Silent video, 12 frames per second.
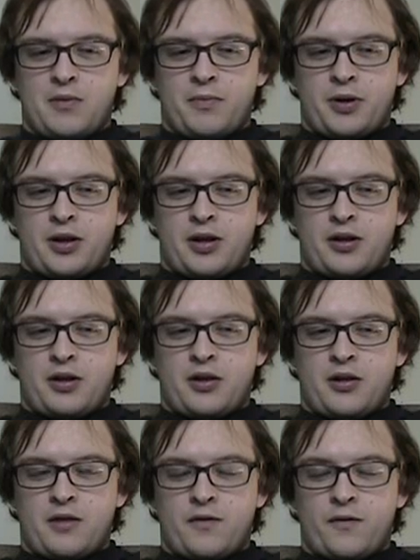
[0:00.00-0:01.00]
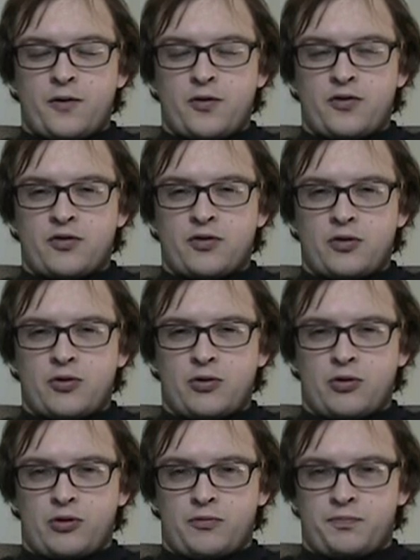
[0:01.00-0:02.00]
But on the first
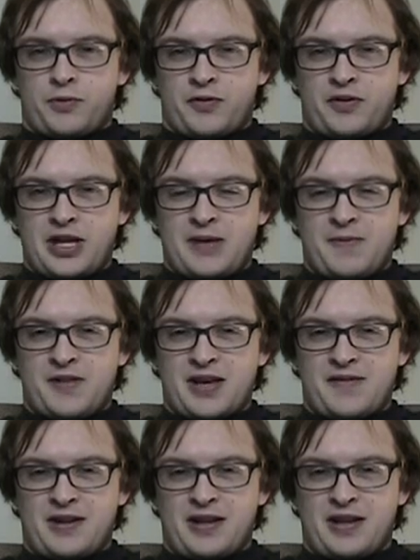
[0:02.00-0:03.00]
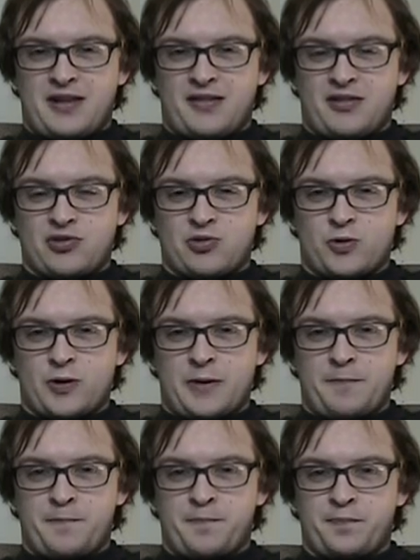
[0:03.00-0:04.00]
goal of Game 7 against
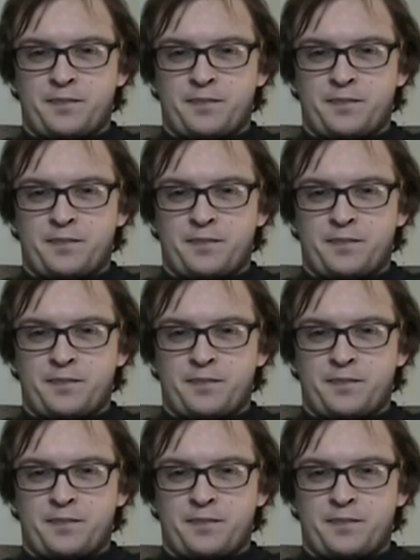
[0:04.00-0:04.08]
Detroit.